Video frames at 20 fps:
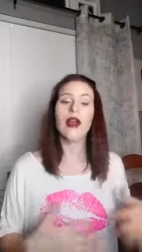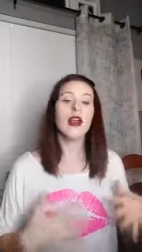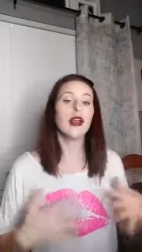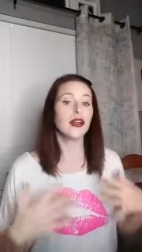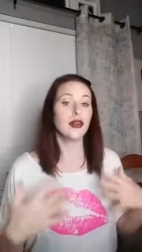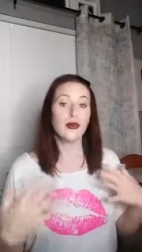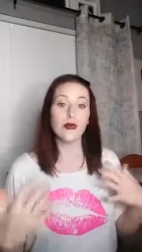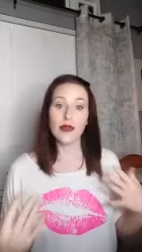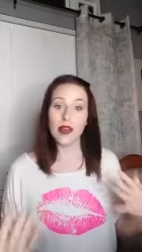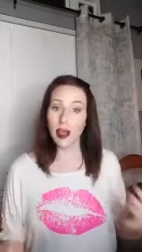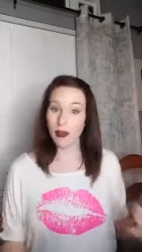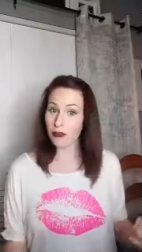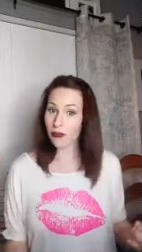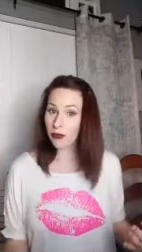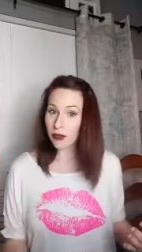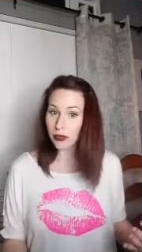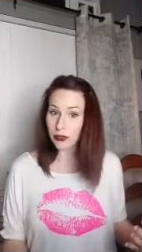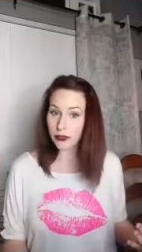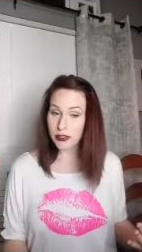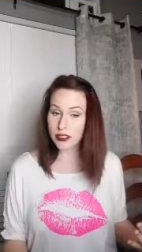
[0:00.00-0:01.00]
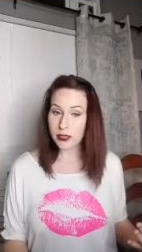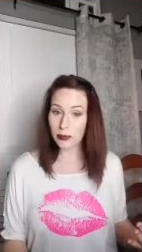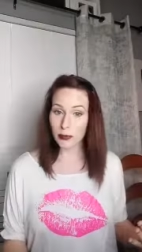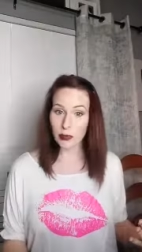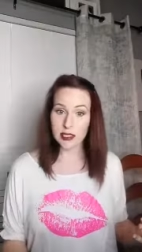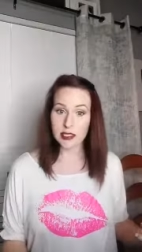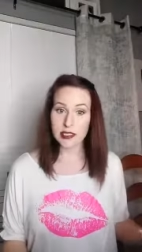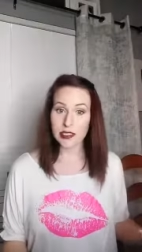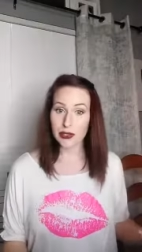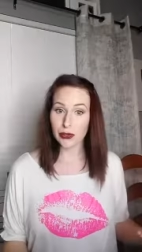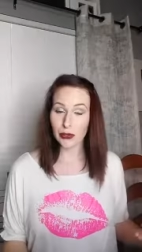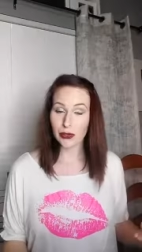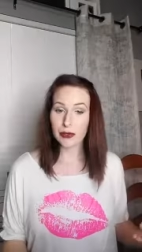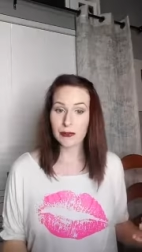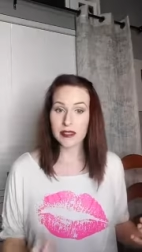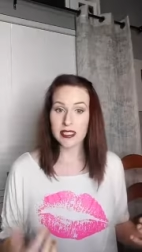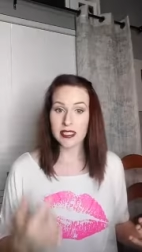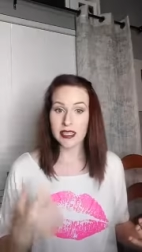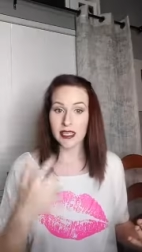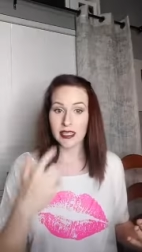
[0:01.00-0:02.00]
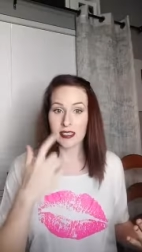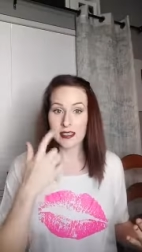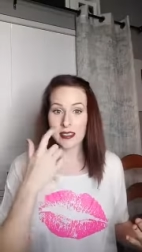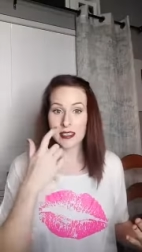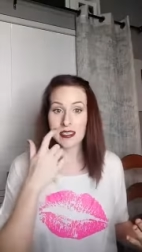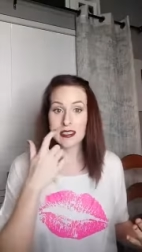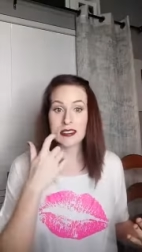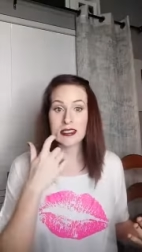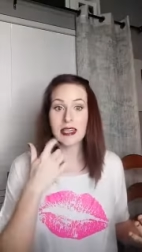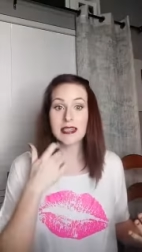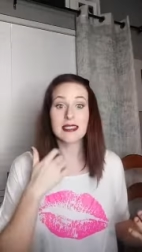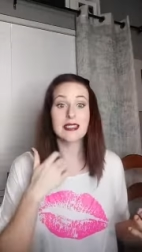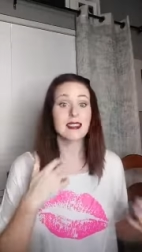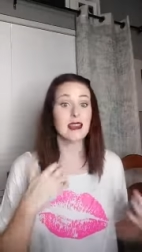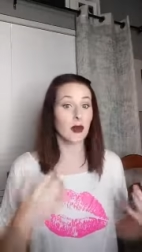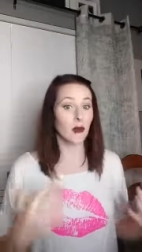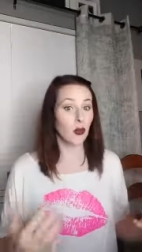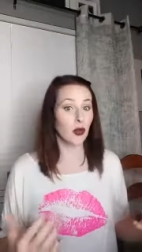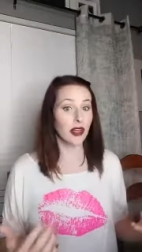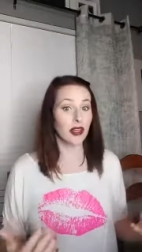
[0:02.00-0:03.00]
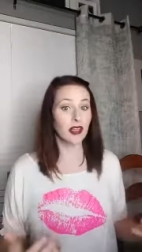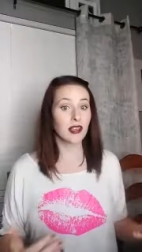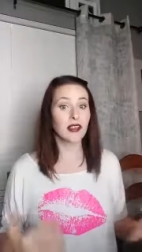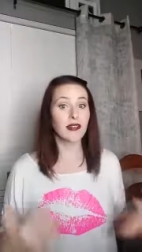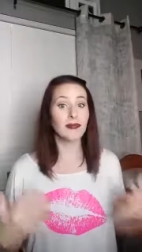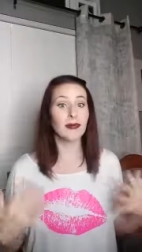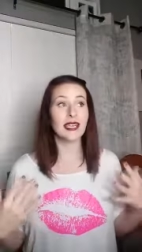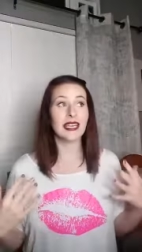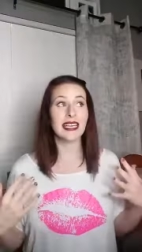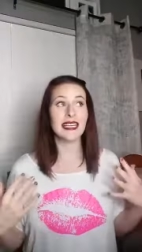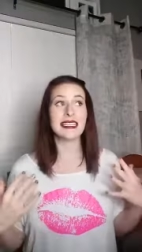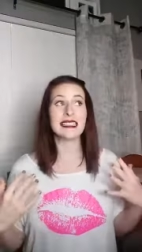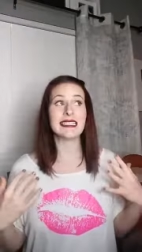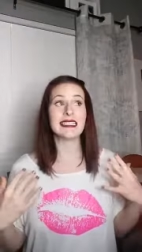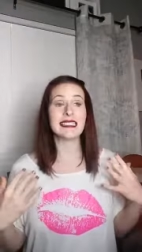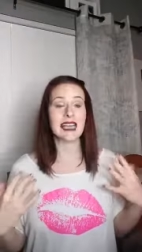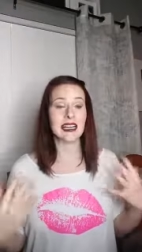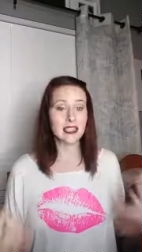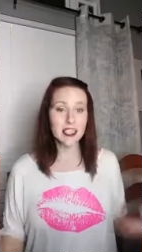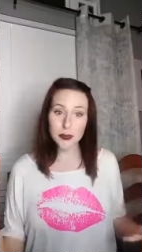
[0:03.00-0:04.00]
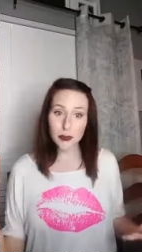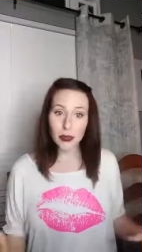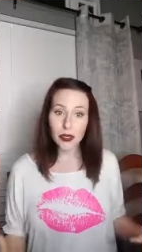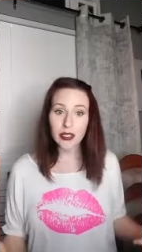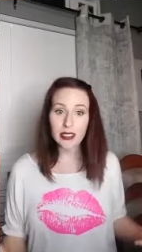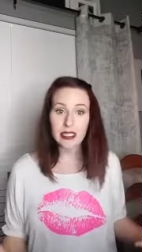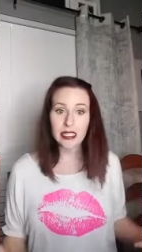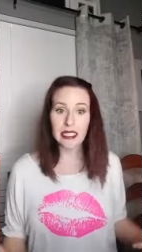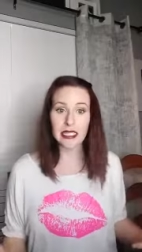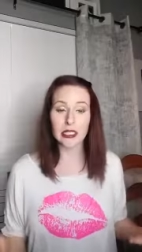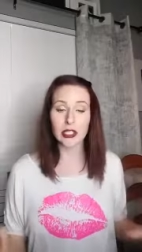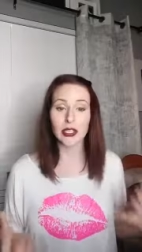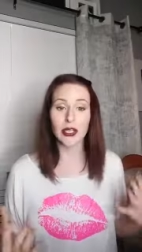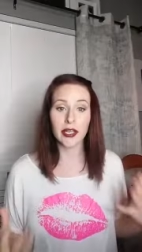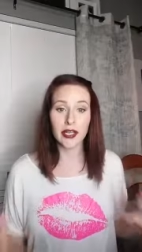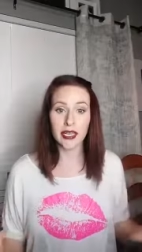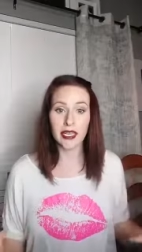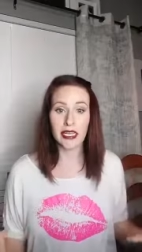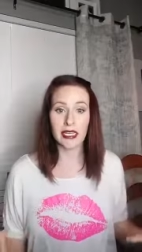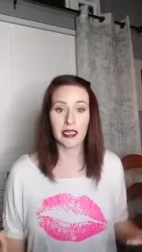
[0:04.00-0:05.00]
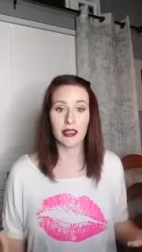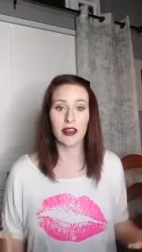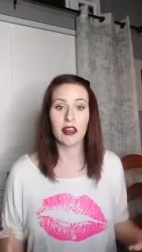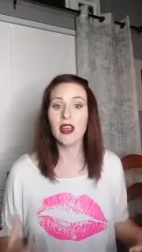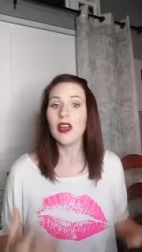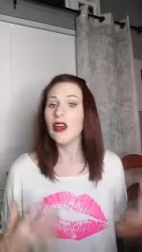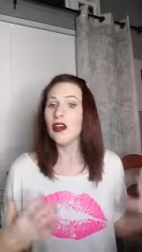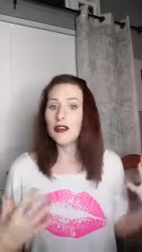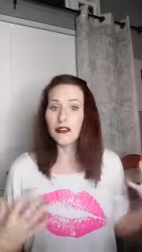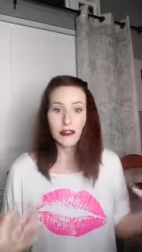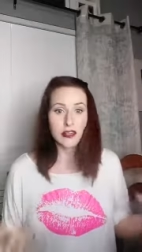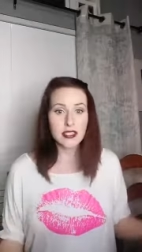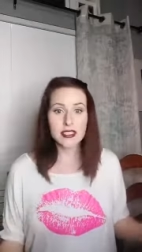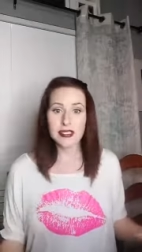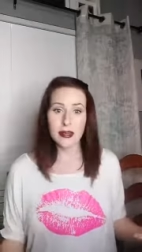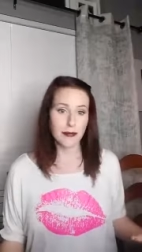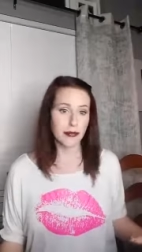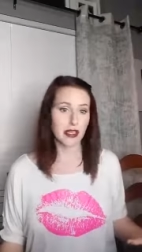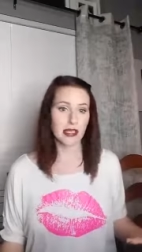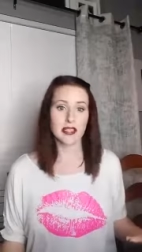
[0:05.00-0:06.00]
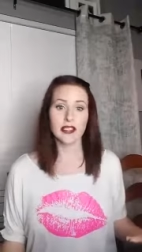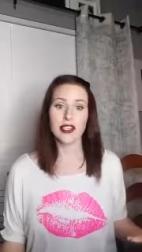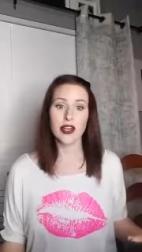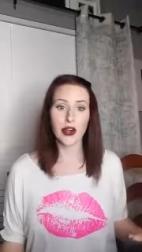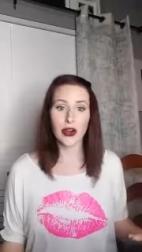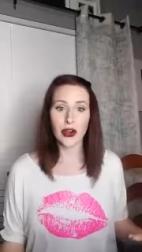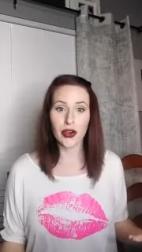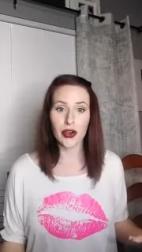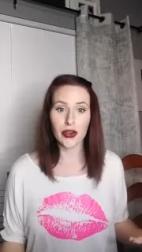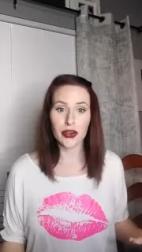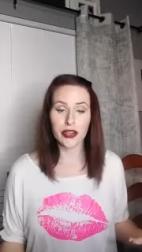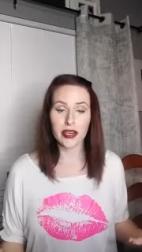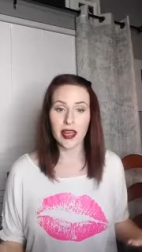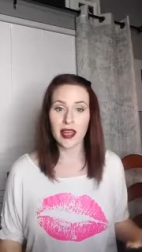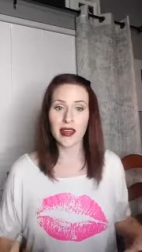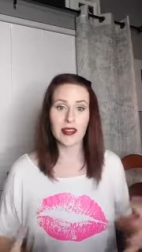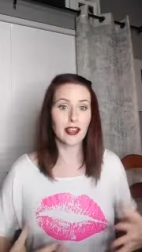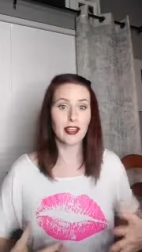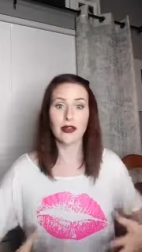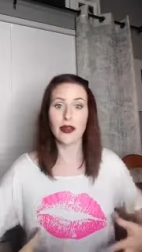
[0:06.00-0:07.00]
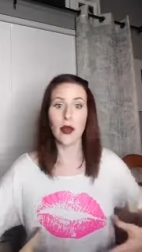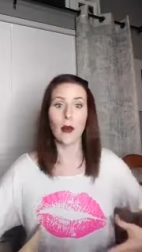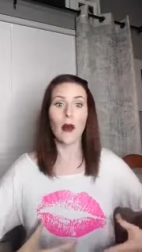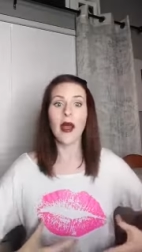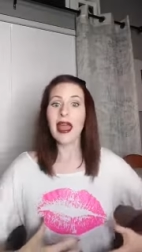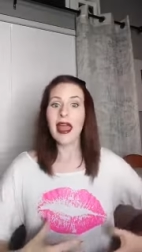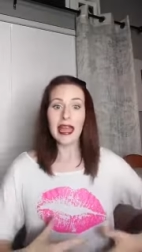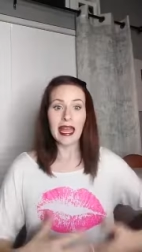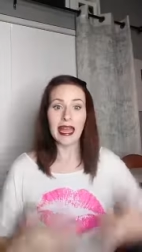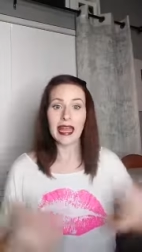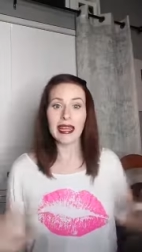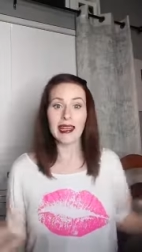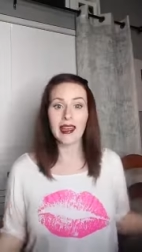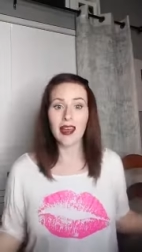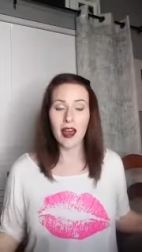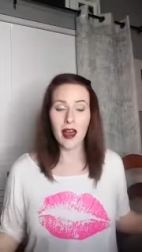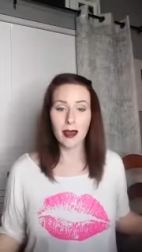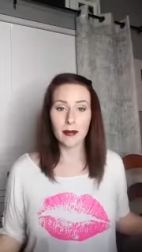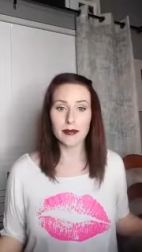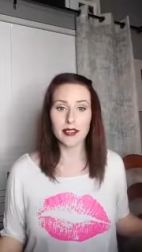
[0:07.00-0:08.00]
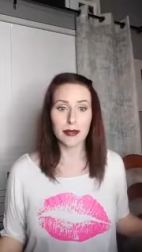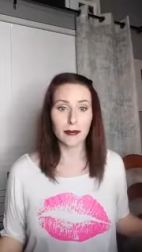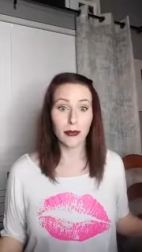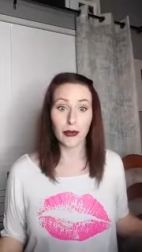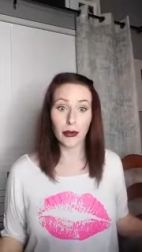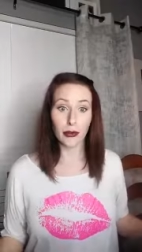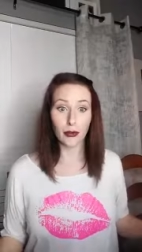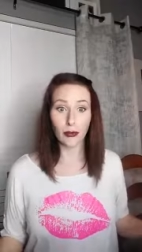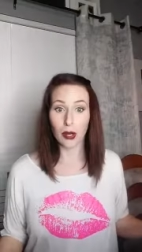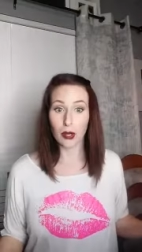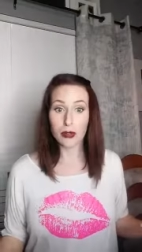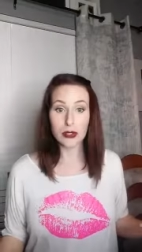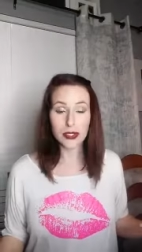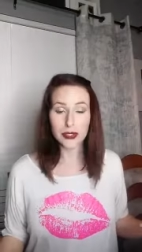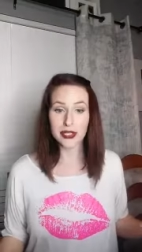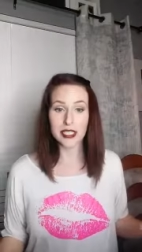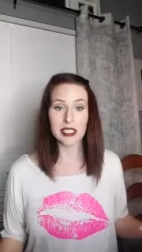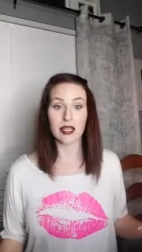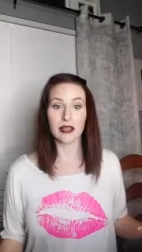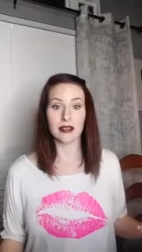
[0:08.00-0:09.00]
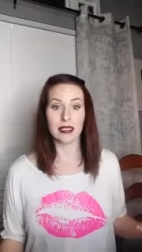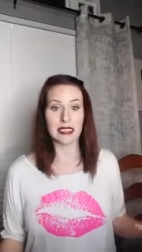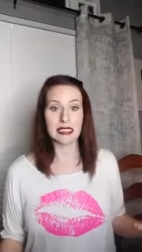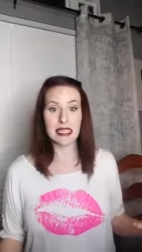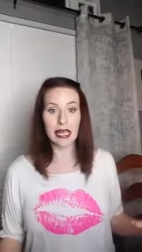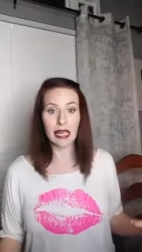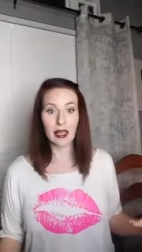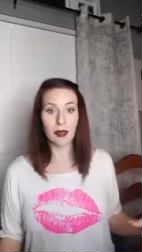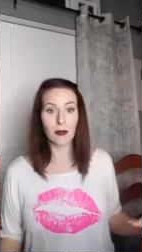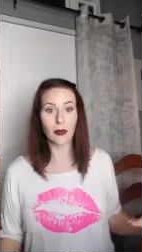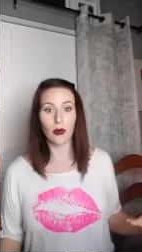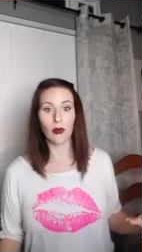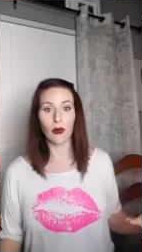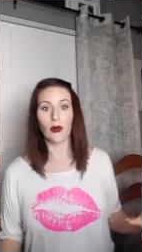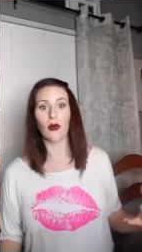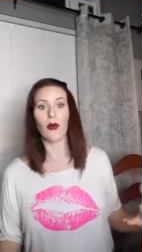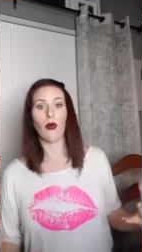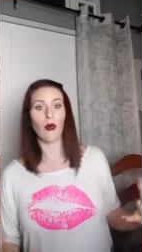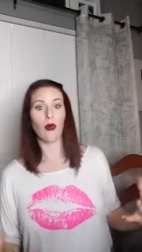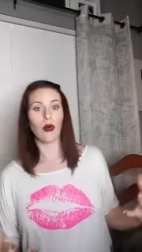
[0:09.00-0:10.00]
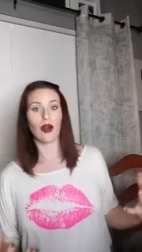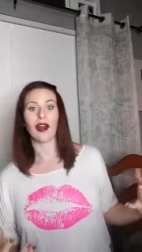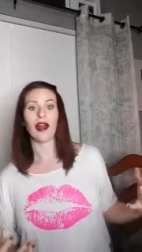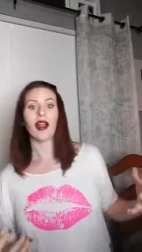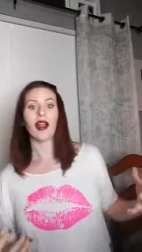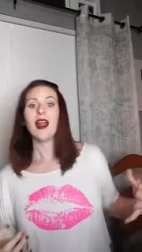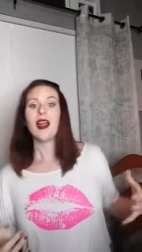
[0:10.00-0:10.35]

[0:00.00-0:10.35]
You never know someone's circumstances. Someone could be desperately looking for something to earn, income to put groceries on the table, or